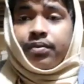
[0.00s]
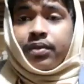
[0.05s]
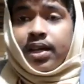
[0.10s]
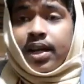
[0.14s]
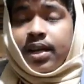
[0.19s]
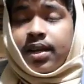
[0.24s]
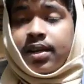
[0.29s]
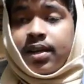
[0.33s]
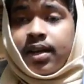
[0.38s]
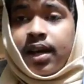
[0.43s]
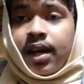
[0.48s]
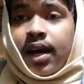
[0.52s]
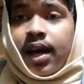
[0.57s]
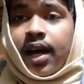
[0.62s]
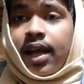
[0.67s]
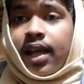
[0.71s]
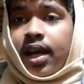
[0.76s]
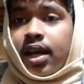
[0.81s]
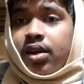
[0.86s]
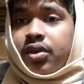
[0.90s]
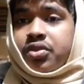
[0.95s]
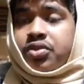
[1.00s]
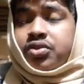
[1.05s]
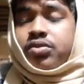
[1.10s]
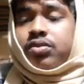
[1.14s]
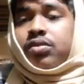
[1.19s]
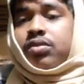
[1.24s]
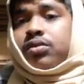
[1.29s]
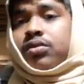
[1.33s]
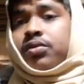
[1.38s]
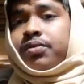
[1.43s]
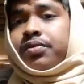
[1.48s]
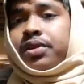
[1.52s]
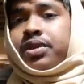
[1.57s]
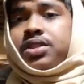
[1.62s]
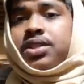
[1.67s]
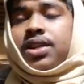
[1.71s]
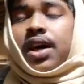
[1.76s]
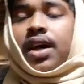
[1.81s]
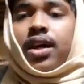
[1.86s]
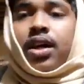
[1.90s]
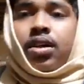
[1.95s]
that
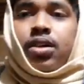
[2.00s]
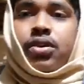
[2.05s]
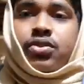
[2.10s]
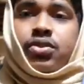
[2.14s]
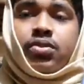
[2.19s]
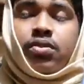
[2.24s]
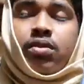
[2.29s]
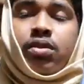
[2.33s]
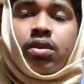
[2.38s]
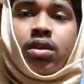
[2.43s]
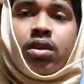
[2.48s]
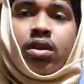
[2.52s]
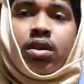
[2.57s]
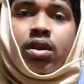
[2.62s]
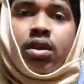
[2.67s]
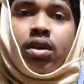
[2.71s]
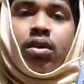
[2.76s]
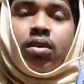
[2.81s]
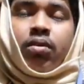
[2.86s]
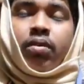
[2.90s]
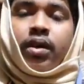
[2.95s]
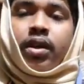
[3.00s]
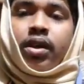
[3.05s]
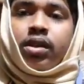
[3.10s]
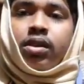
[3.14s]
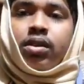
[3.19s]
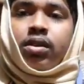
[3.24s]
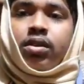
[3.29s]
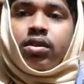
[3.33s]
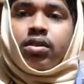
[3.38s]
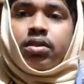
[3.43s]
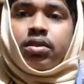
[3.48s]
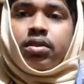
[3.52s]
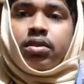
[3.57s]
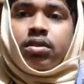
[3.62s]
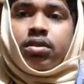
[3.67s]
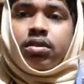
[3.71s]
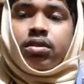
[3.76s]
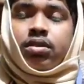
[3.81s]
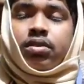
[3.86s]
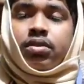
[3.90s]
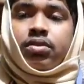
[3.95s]
which I understood while
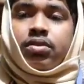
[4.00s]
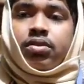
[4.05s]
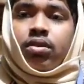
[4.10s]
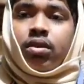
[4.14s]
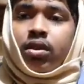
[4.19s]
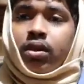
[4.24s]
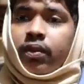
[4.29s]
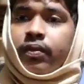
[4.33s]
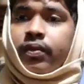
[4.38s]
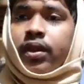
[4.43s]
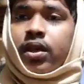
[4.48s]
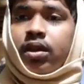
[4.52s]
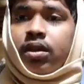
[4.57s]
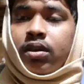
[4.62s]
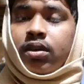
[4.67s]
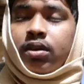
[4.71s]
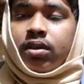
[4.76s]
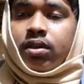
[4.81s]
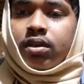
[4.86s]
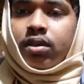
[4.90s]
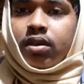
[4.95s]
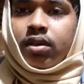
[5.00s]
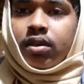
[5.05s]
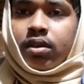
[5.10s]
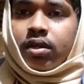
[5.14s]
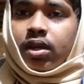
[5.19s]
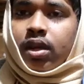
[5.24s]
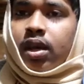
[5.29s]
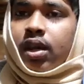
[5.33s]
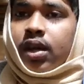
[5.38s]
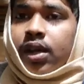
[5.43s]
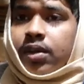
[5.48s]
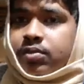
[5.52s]
solving the